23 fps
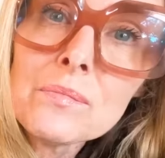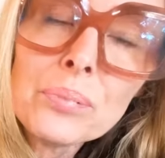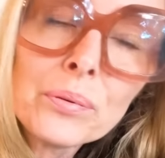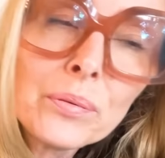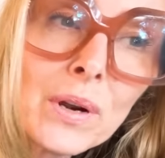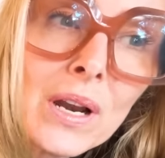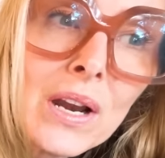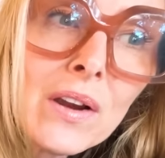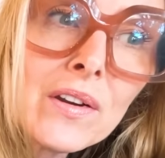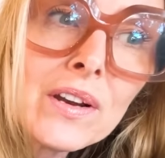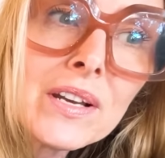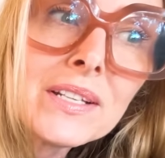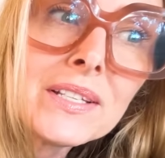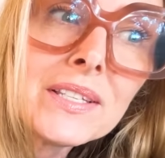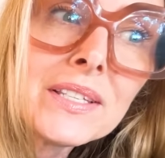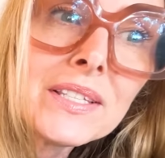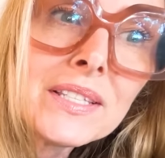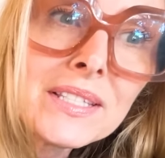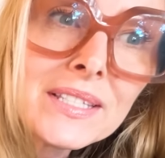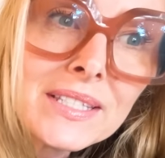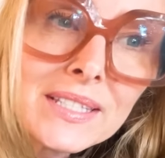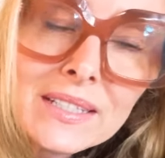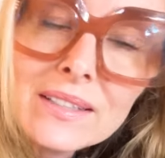Prayer is
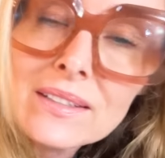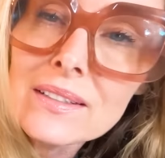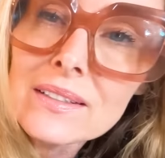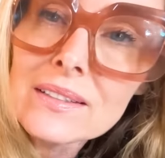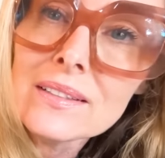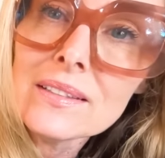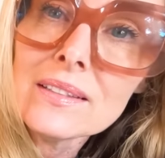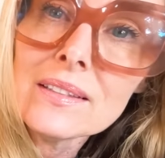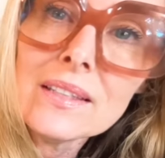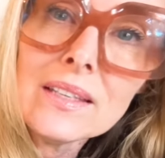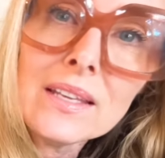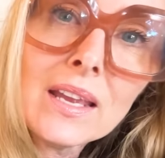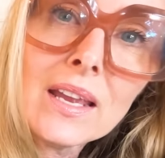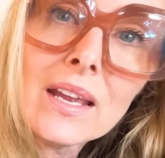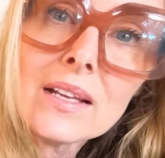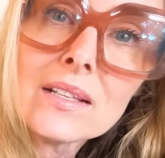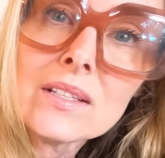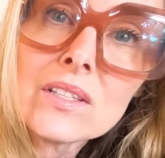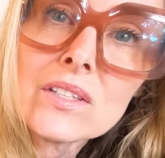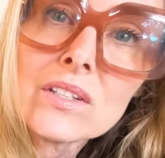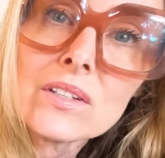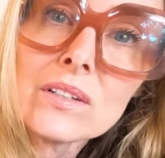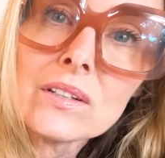still the
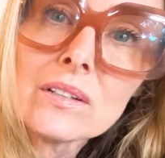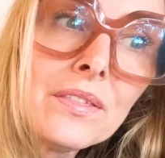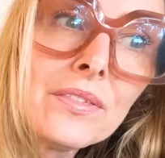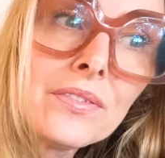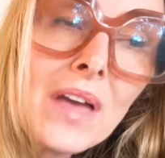answer.